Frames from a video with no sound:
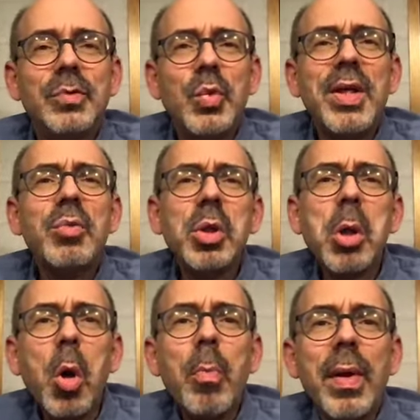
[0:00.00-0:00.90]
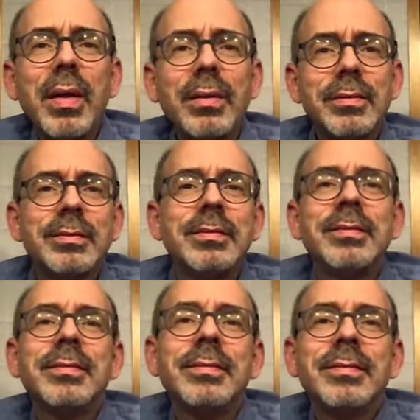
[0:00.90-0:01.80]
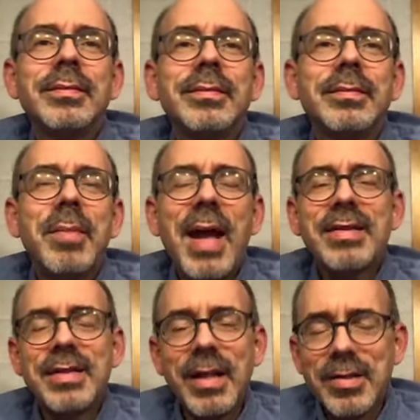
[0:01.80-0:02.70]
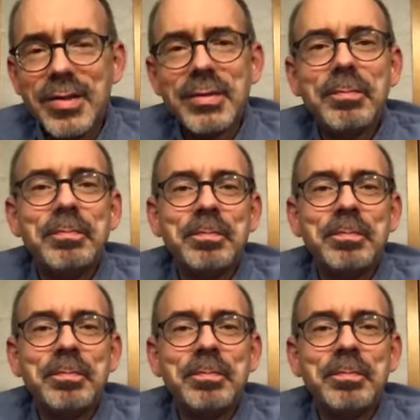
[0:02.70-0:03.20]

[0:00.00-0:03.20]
We were hoping, past tense.